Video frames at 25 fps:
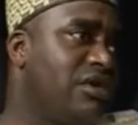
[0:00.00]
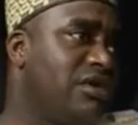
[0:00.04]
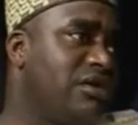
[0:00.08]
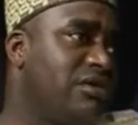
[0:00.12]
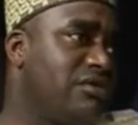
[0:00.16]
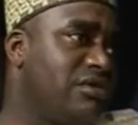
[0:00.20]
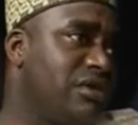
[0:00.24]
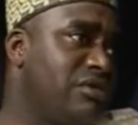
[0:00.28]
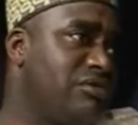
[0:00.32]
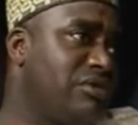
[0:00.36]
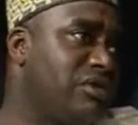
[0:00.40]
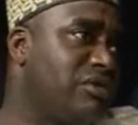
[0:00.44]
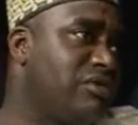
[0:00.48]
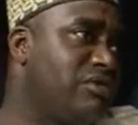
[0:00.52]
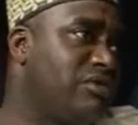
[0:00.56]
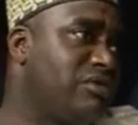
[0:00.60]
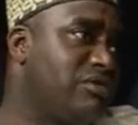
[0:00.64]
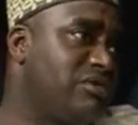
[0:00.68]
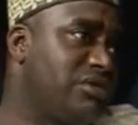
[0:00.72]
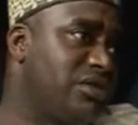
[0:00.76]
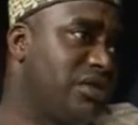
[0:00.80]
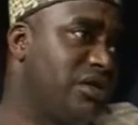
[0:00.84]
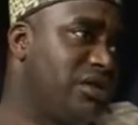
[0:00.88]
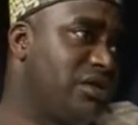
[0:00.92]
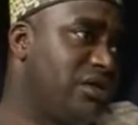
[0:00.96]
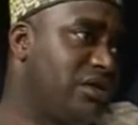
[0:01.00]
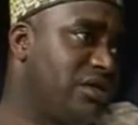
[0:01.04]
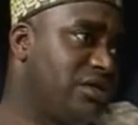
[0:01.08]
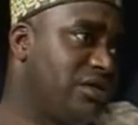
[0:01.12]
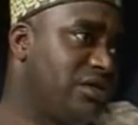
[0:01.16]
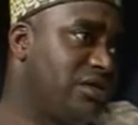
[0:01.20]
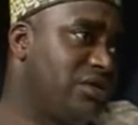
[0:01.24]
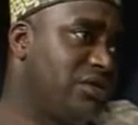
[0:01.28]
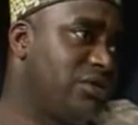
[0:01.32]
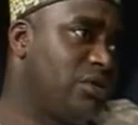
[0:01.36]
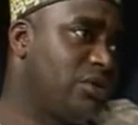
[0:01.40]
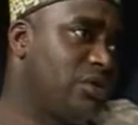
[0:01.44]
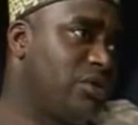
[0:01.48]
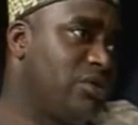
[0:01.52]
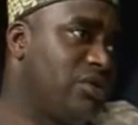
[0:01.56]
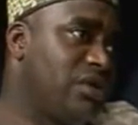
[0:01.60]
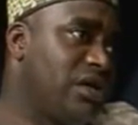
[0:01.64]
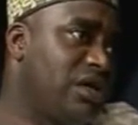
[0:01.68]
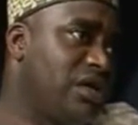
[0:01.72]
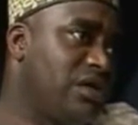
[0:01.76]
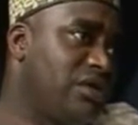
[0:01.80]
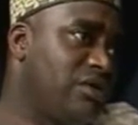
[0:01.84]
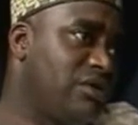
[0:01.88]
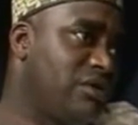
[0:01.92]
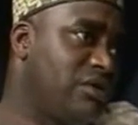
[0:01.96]
revenue generation. So we
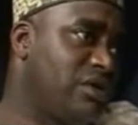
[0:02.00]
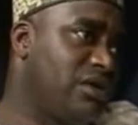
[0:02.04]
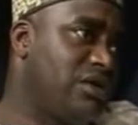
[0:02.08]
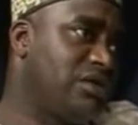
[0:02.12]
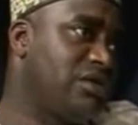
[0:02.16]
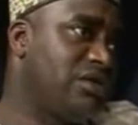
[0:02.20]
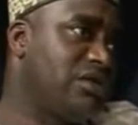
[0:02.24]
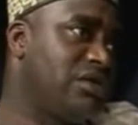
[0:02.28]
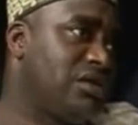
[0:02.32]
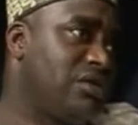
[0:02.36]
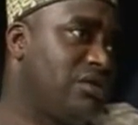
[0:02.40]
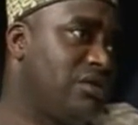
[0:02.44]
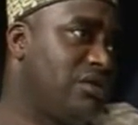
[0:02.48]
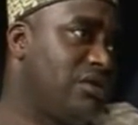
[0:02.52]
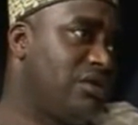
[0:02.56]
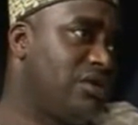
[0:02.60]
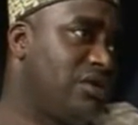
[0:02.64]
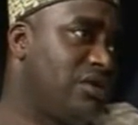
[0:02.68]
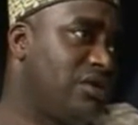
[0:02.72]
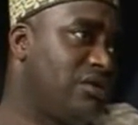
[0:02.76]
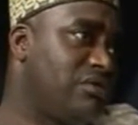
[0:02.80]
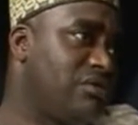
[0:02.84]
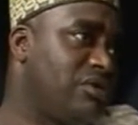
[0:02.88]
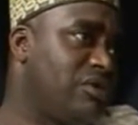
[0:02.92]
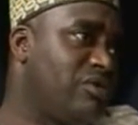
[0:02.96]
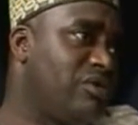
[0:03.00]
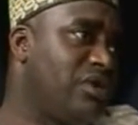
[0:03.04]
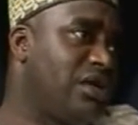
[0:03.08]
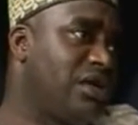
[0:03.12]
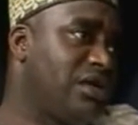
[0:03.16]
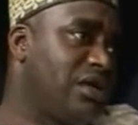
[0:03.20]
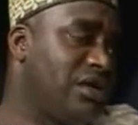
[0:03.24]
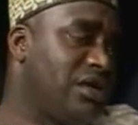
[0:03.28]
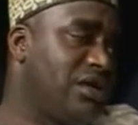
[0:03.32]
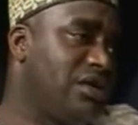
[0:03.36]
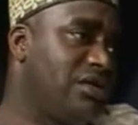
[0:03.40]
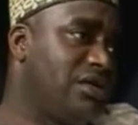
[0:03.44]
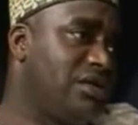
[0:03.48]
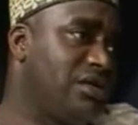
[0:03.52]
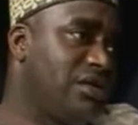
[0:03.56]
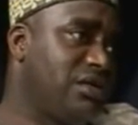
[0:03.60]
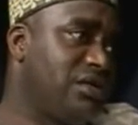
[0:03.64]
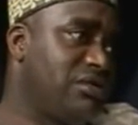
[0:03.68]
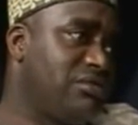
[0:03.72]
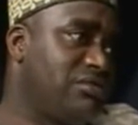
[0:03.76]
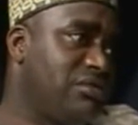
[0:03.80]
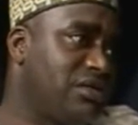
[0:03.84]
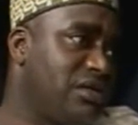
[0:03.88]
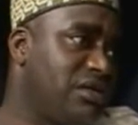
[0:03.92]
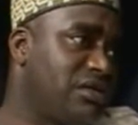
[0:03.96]
are encouraging the local government. We are creating
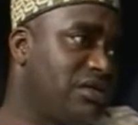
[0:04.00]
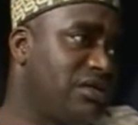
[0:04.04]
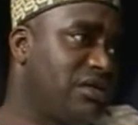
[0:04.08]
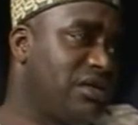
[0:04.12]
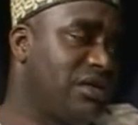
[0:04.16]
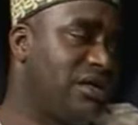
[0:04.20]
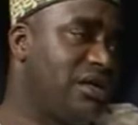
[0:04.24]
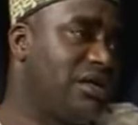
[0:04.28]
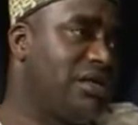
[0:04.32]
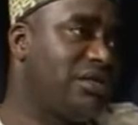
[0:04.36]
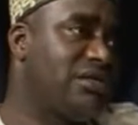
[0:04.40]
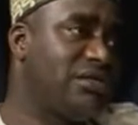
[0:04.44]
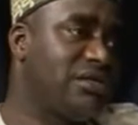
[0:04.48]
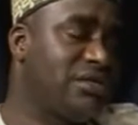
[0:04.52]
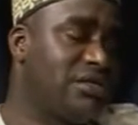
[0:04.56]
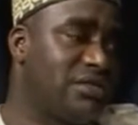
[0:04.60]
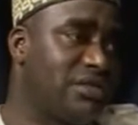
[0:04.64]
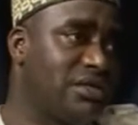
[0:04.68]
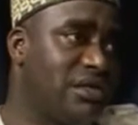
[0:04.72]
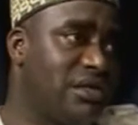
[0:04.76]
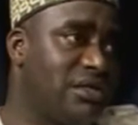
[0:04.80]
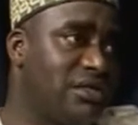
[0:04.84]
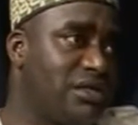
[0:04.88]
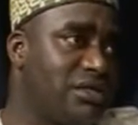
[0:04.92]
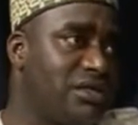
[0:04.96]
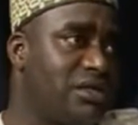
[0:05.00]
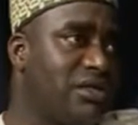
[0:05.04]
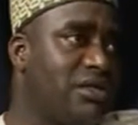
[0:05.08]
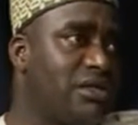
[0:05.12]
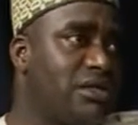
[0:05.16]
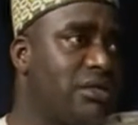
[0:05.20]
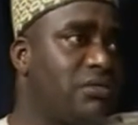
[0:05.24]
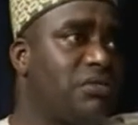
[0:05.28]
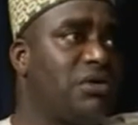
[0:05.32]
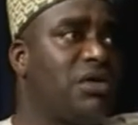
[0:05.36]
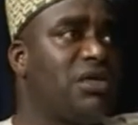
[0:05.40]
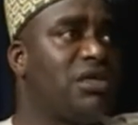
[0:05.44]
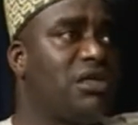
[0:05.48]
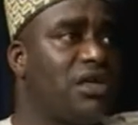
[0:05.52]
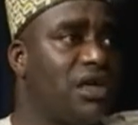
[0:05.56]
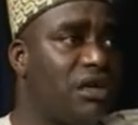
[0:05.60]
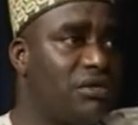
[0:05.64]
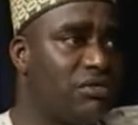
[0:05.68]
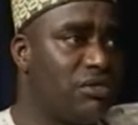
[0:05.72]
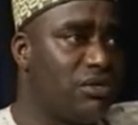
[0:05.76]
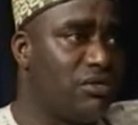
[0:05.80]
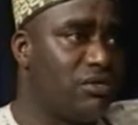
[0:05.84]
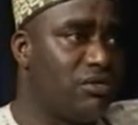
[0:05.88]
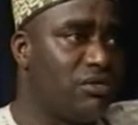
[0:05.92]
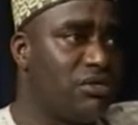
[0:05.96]
different sensitization, different
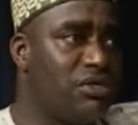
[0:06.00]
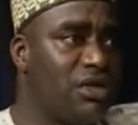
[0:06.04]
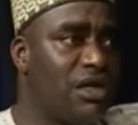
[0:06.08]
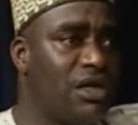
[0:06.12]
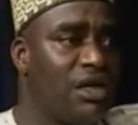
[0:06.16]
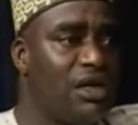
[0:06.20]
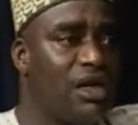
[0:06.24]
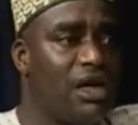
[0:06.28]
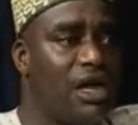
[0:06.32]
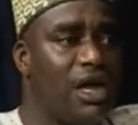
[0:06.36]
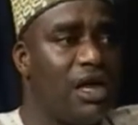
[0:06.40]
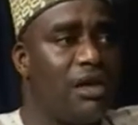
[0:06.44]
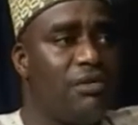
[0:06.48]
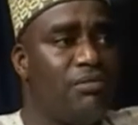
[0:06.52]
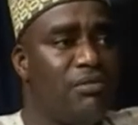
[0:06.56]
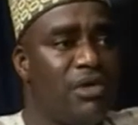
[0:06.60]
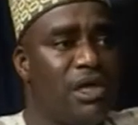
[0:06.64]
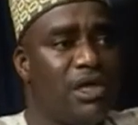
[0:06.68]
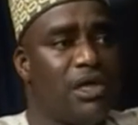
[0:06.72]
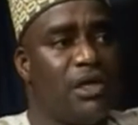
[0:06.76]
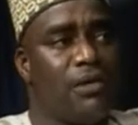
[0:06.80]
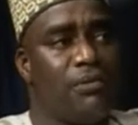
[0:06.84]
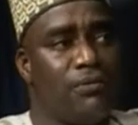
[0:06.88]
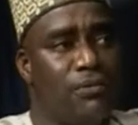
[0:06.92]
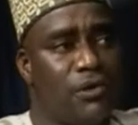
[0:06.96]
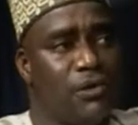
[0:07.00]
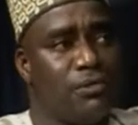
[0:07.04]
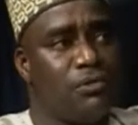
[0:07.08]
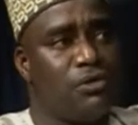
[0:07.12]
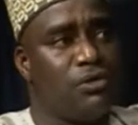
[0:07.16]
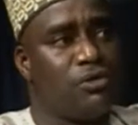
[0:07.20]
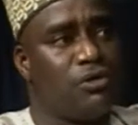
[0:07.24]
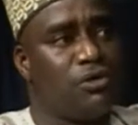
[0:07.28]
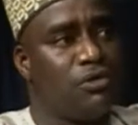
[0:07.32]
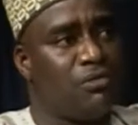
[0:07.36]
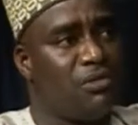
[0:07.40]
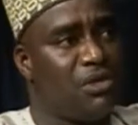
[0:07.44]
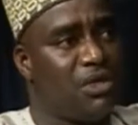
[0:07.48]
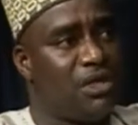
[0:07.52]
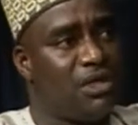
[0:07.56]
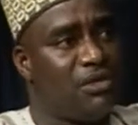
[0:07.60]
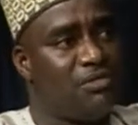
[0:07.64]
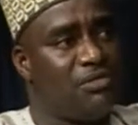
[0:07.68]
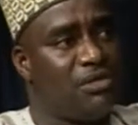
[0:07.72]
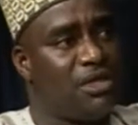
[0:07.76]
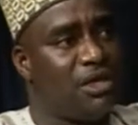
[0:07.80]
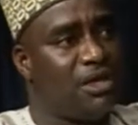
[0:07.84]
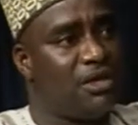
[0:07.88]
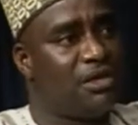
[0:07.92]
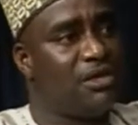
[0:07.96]
avenues, and making people to
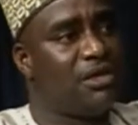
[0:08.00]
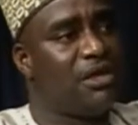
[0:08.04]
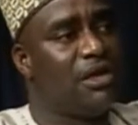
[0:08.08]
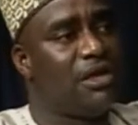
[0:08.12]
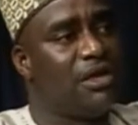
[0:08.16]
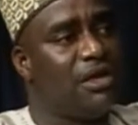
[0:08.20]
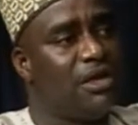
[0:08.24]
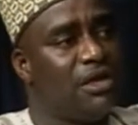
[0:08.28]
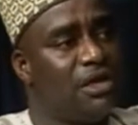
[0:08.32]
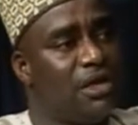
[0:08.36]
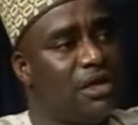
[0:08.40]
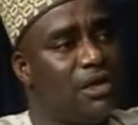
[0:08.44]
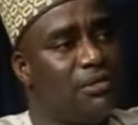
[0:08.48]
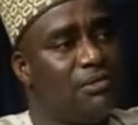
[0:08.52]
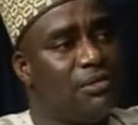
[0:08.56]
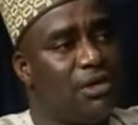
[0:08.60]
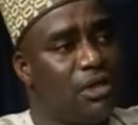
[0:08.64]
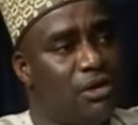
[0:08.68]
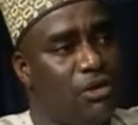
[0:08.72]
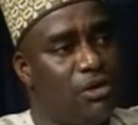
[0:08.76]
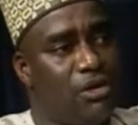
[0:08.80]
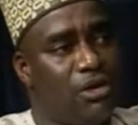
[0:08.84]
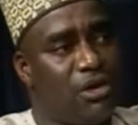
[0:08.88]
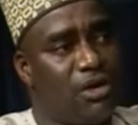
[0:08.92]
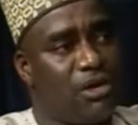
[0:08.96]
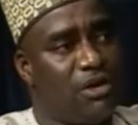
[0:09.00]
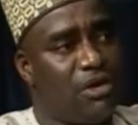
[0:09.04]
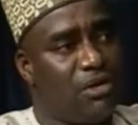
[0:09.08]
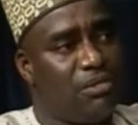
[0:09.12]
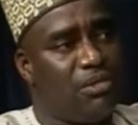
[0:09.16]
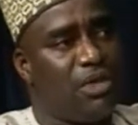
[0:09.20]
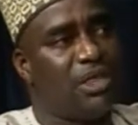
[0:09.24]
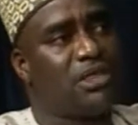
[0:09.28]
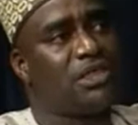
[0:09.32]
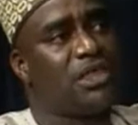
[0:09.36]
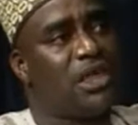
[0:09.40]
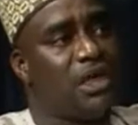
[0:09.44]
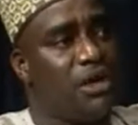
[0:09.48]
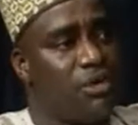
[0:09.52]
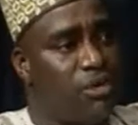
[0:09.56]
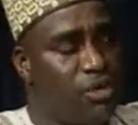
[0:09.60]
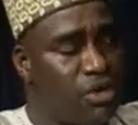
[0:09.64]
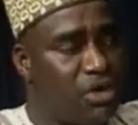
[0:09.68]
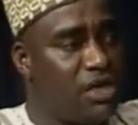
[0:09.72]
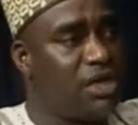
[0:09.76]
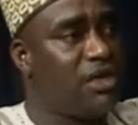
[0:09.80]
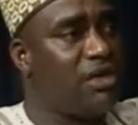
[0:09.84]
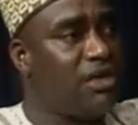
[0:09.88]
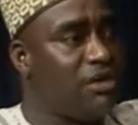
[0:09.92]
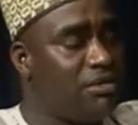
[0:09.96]
believe that if the local governments are
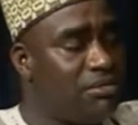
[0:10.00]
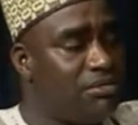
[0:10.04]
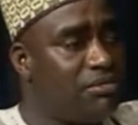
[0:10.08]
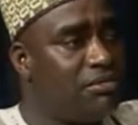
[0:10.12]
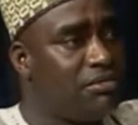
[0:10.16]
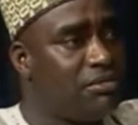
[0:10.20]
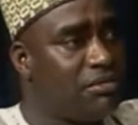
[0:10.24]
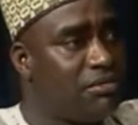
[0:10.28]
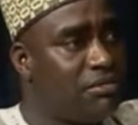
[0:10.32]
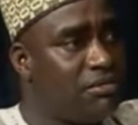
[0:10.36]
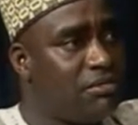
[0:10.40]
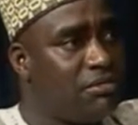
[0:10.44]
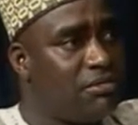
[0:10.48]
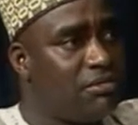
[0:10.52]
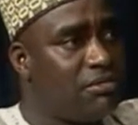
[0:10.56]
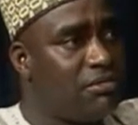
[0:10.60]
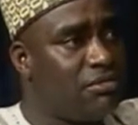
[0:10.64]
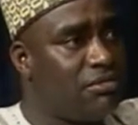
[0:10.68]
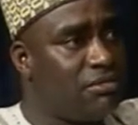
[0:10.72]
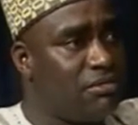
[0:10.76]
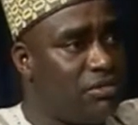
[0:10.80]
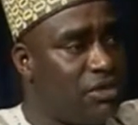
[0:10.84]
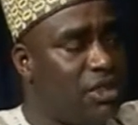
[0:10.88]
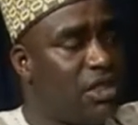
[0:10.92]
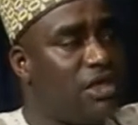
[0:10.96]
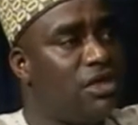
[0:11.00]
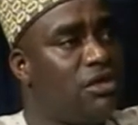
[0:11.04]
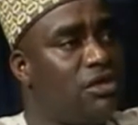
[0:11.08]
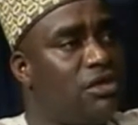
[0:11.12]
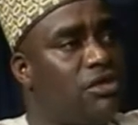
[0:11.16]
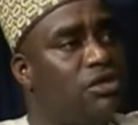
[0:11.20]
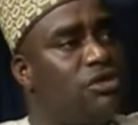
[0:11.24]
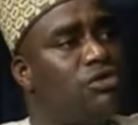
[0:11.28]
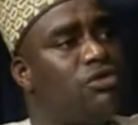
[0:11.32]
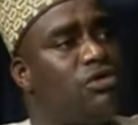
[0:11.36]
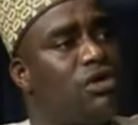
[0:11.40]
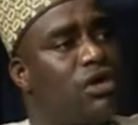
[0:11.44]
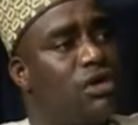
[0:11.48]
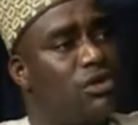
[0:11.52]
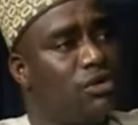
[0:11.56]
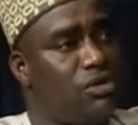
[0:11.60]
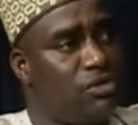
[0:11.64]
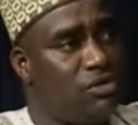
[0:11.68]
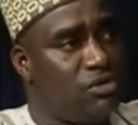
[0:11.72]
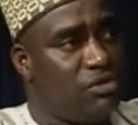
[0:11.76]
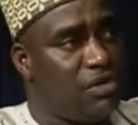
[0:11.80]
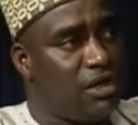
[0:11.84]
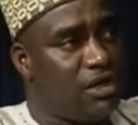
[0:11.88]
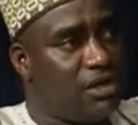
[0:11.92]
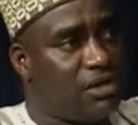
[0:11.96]
working, then you can
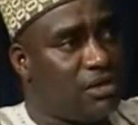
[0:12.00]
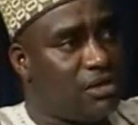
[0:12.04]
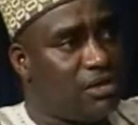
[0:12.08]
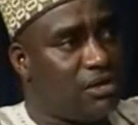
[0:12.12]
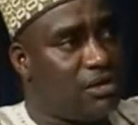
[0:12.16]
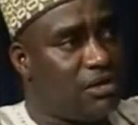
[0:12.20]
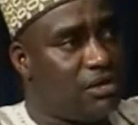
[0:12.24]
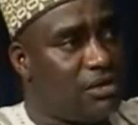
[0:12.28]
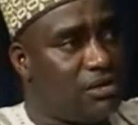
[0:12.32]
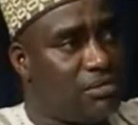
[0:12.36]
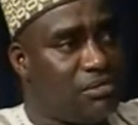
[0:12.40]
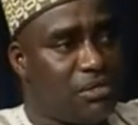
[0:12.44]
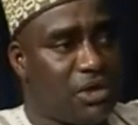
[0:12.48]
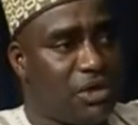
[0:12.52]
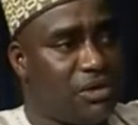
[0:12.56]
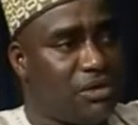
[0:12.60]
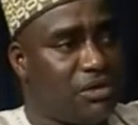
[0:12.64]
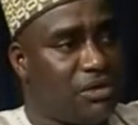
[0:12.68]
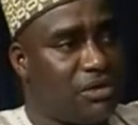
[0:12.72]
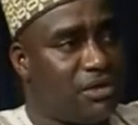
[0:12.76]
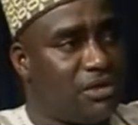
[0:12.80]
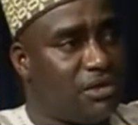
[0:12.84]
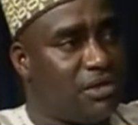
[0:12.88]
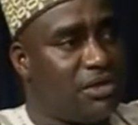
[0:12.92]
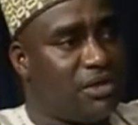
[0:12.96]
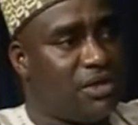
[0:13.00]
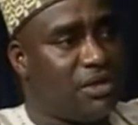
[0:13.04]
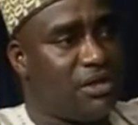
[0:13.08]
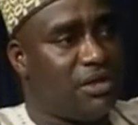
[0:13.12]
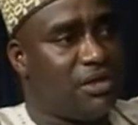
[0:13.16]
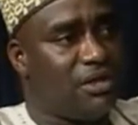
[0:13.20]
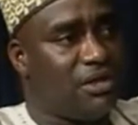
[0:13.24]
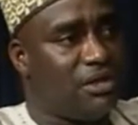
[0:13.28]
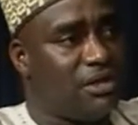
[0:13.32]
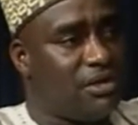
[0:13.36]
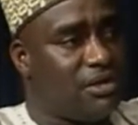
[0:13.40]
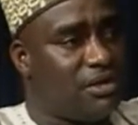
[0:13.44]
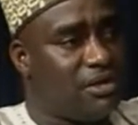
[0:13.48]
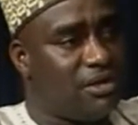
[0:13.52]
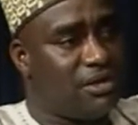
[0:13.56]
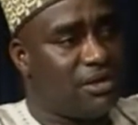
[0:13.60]
do that, because the